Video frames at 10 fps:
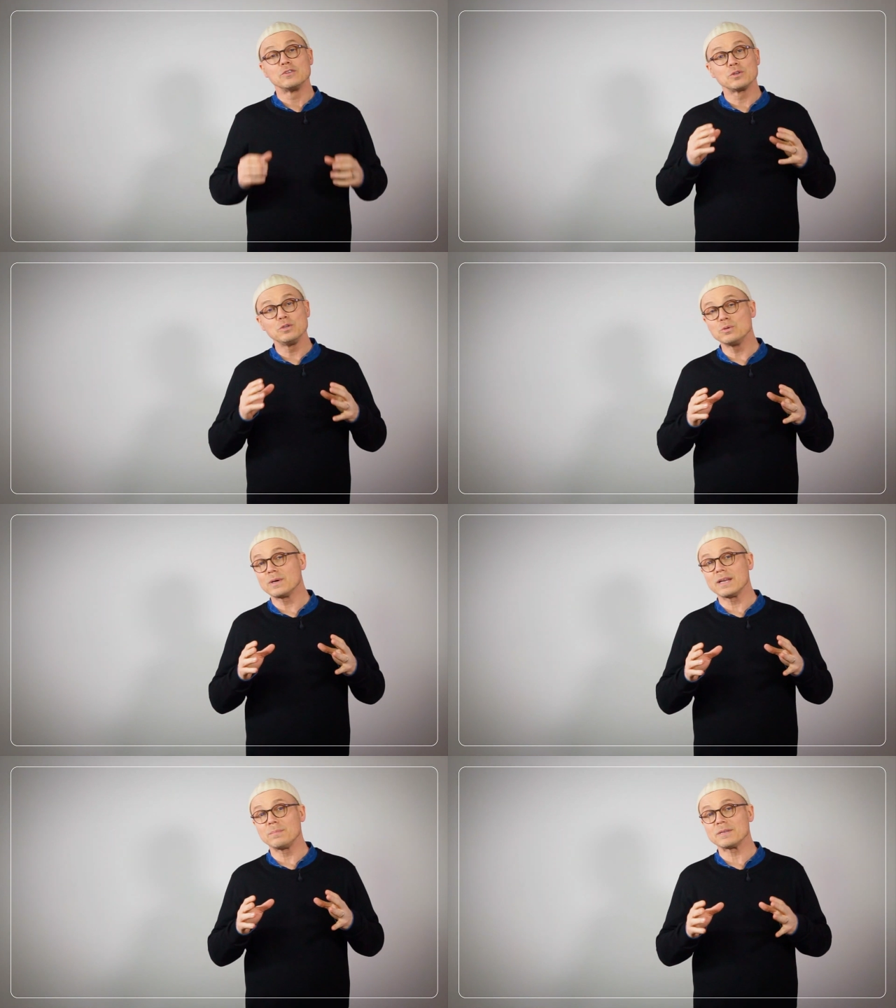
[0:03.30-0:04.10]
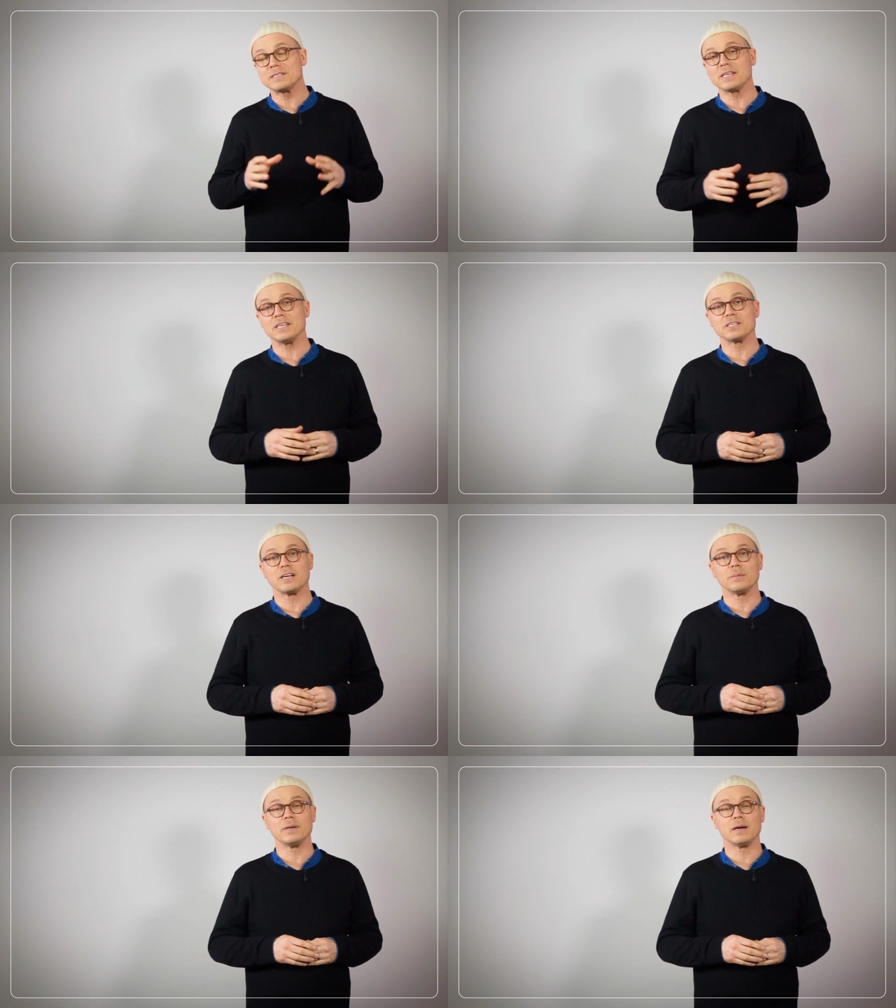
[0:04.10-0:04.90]
So you got a presentation
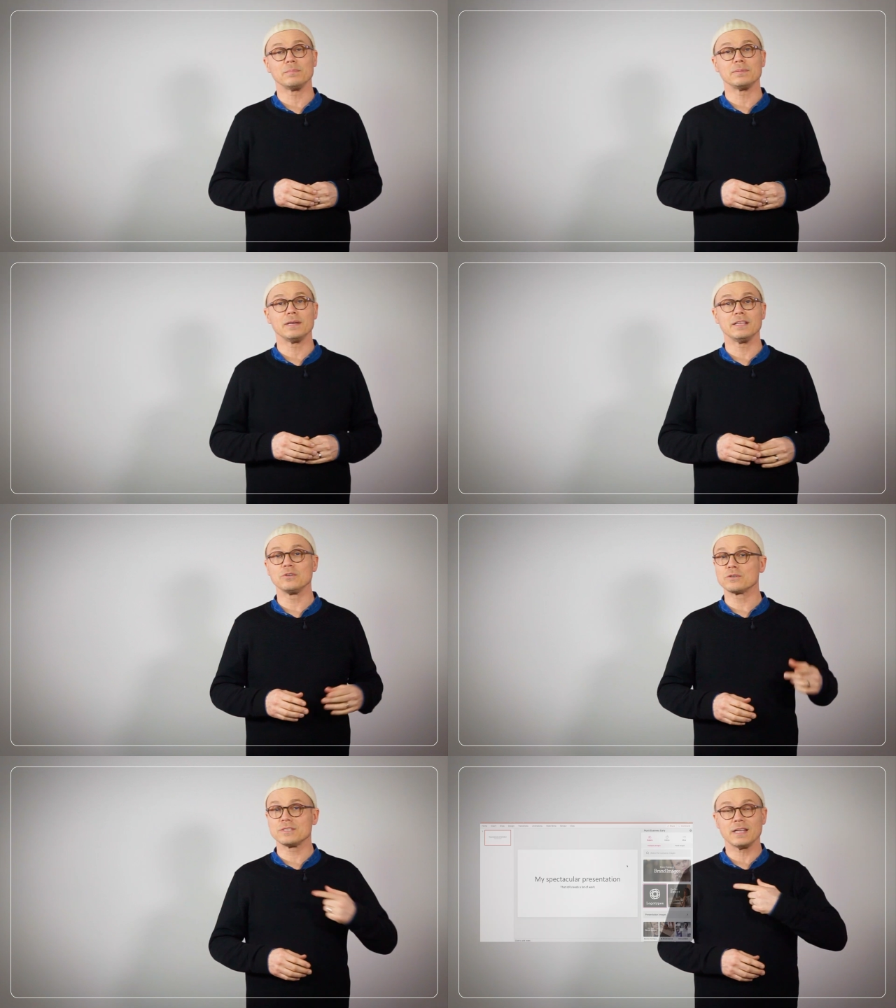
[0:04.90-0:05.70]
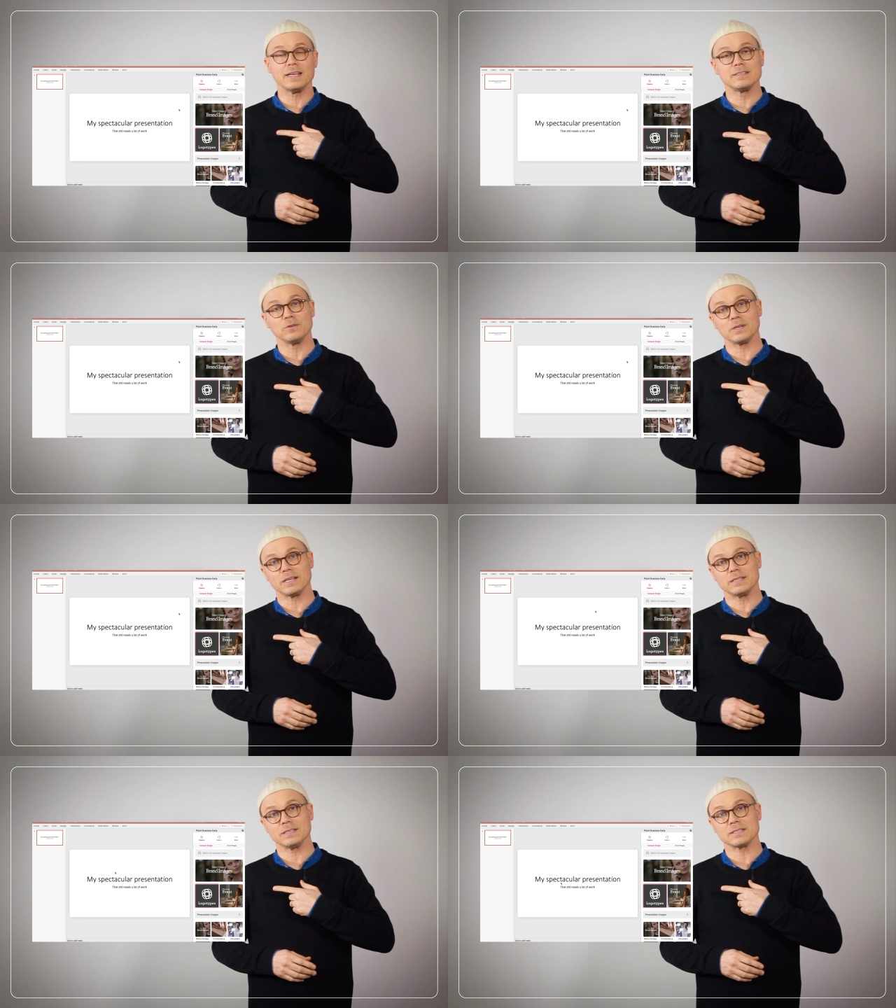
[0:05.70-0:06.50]
coming up and your slides look
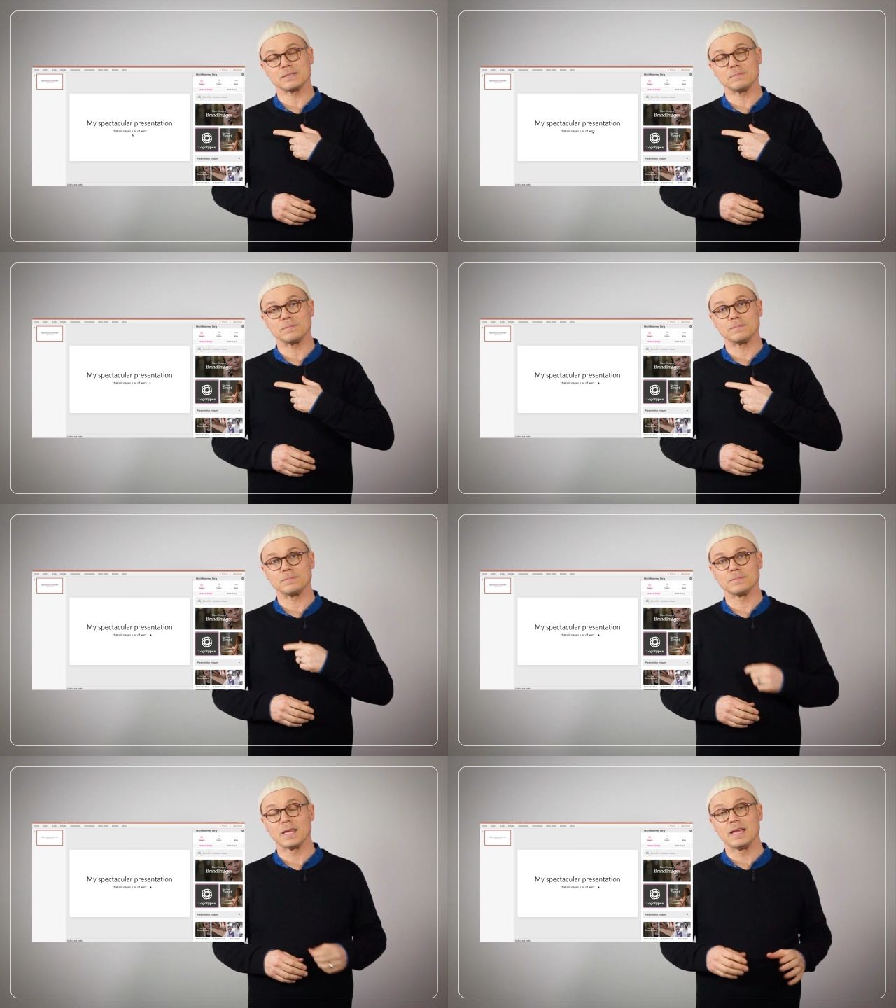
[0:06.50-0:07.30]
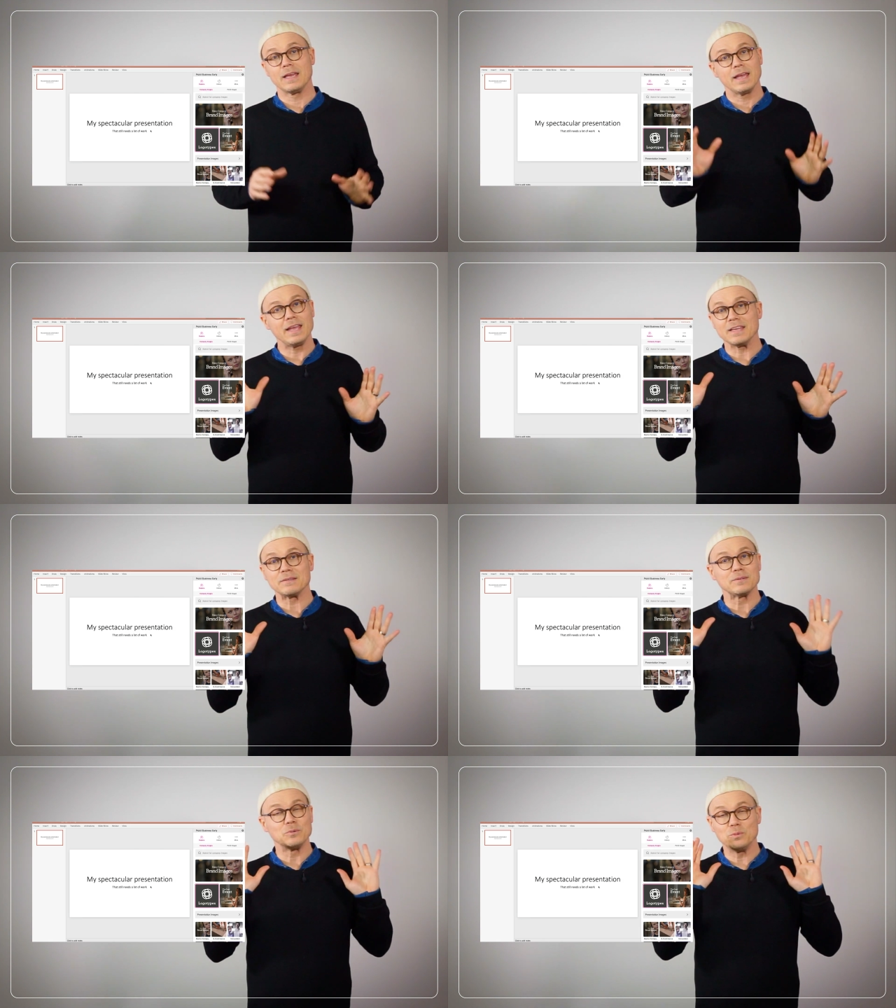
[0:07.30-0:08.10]
like this. Hey,
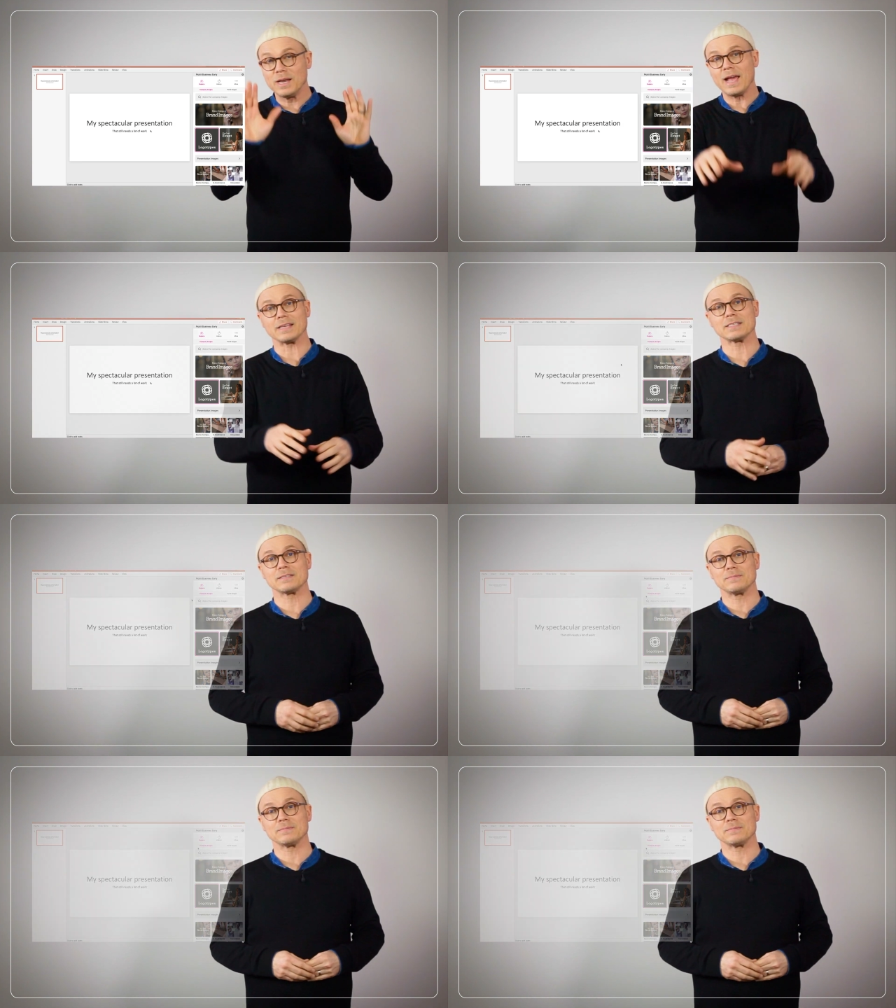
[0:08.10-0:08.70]
relax.